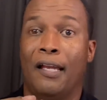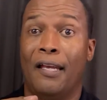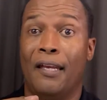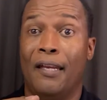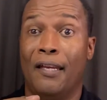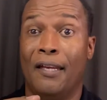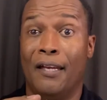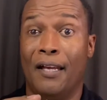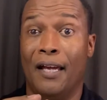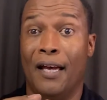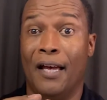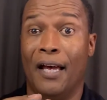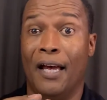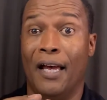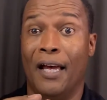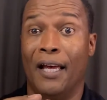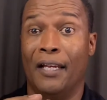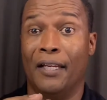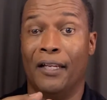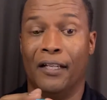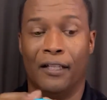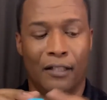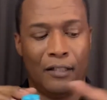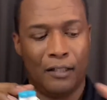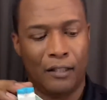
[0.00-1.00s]

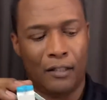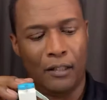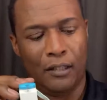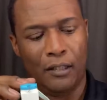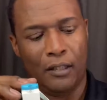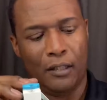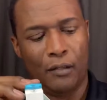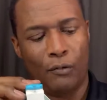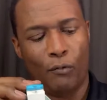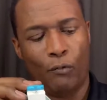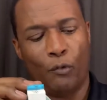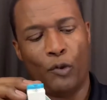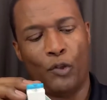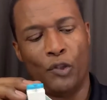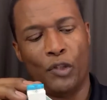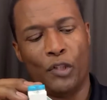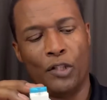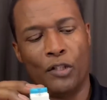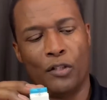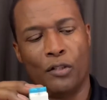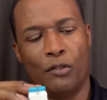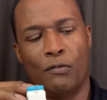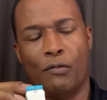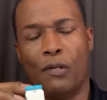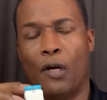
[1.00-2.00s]
none, which
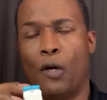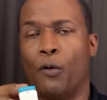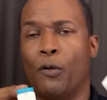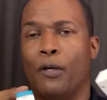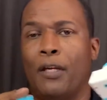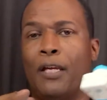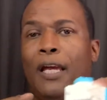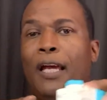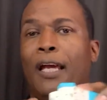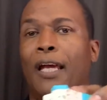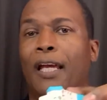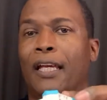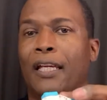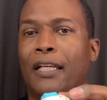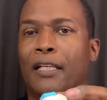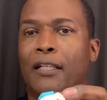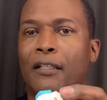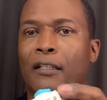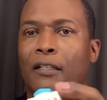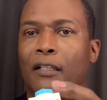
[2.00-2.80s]
is okay.